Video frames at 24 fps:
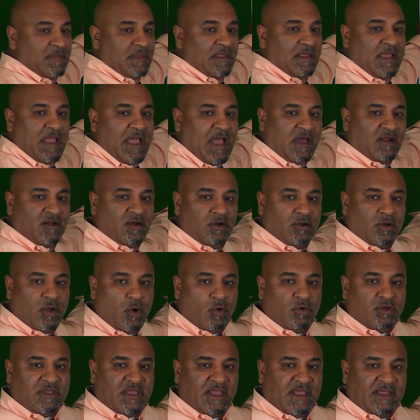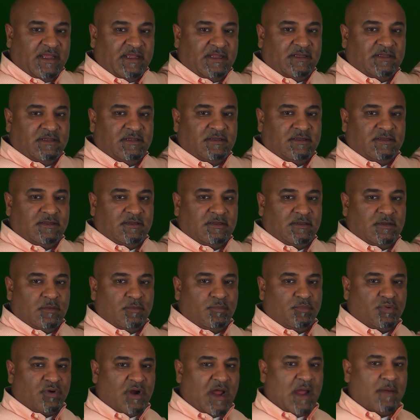how to locate
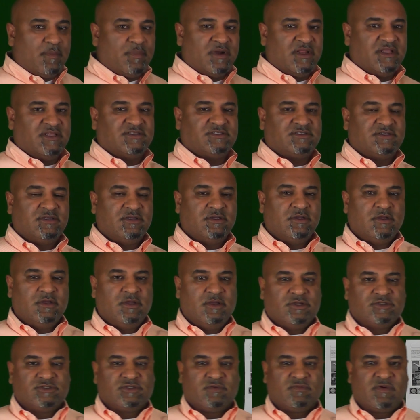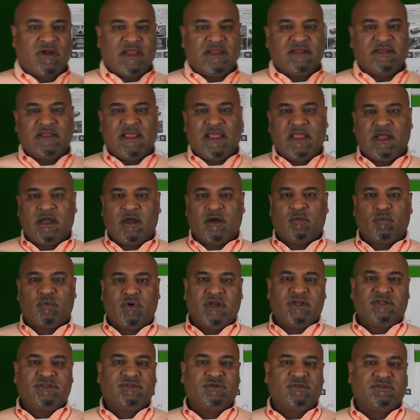properties. So right now
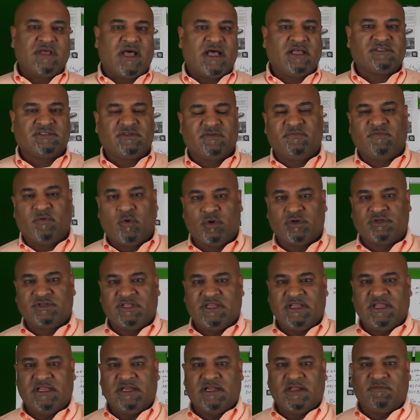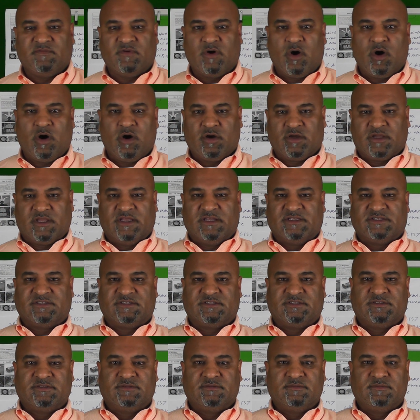we're in 2014 of
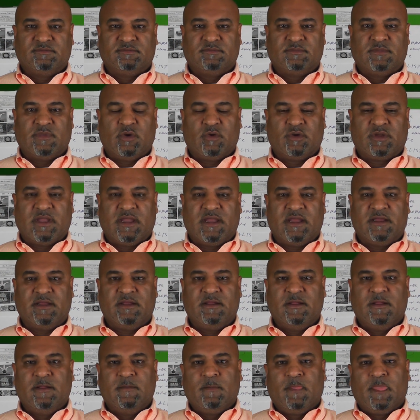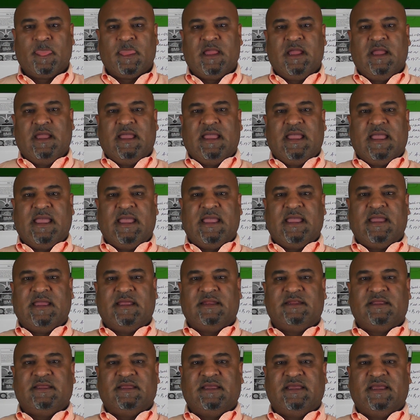August, okay?
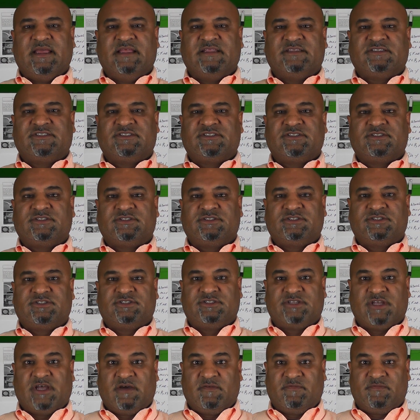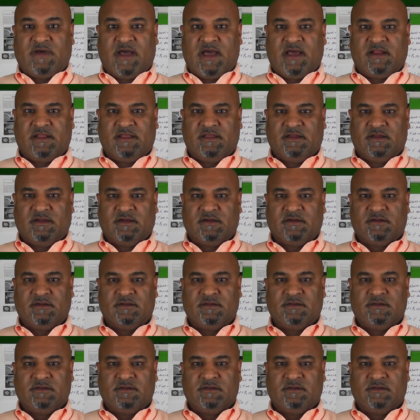And it's tough out here.